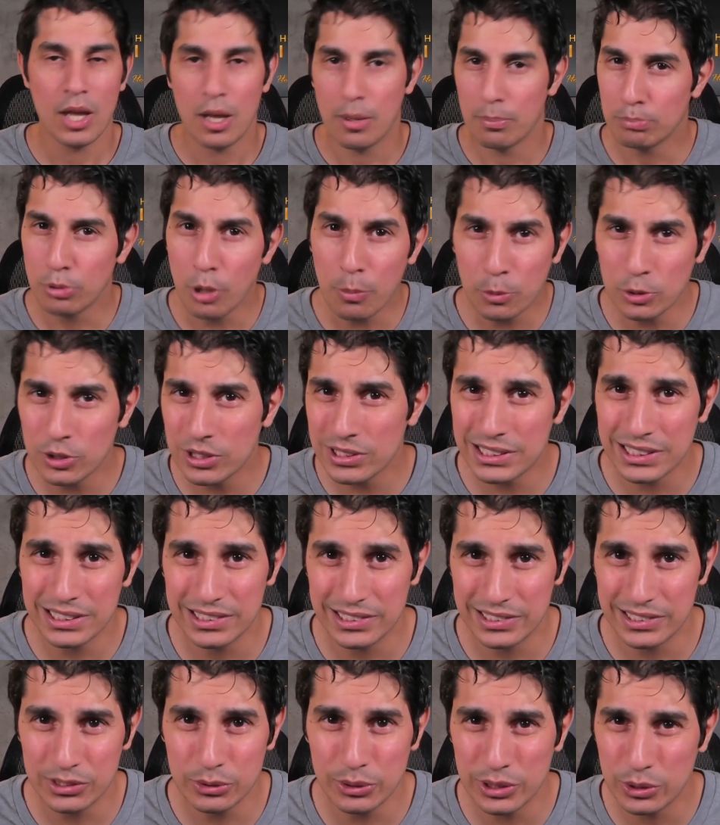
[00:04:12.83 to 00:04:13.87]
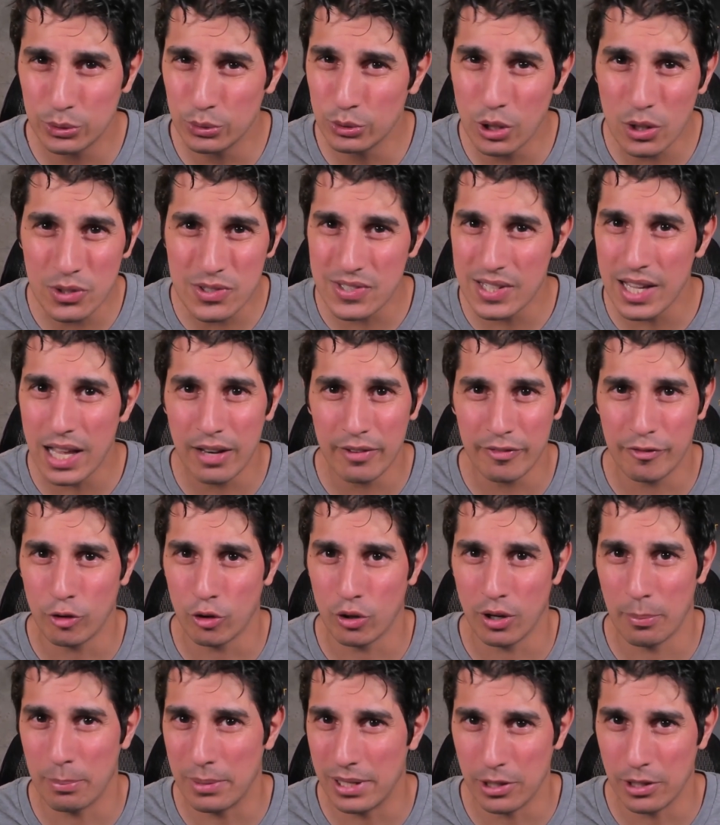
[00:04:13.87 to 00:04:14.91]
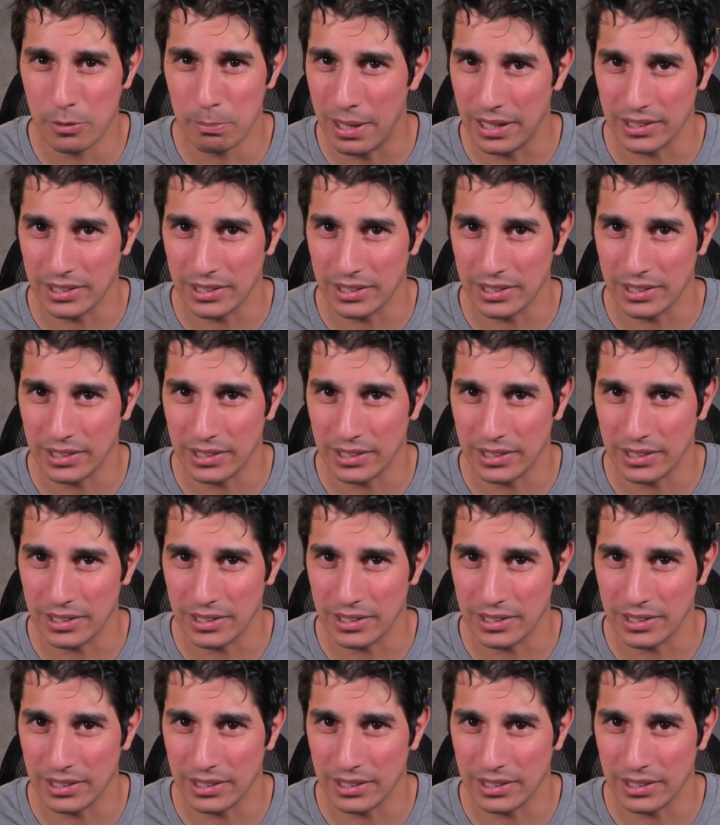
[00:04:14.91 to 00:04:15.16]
Properties in the street do not sell for $1 million.